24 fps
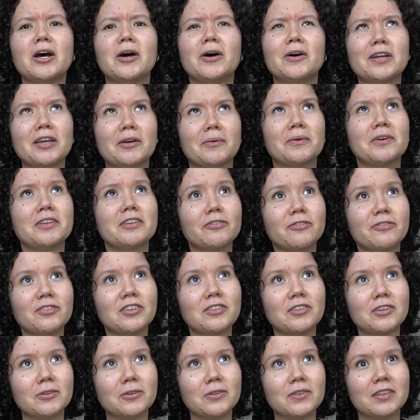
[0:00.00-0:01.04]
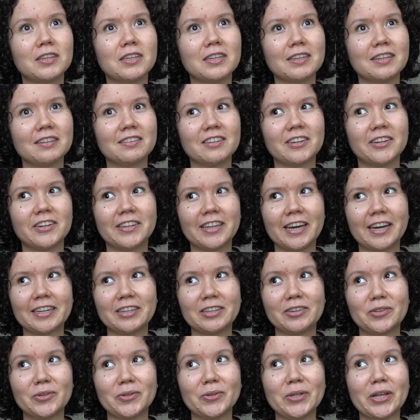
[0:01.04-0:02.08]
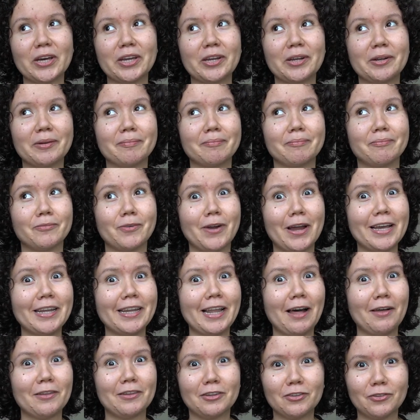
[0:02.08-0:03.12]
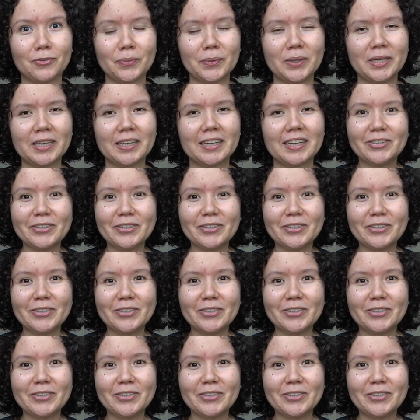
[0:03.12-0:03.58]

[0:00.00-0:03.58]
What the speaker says: okay, what's a physical thing that's scary that I can do like right now this week?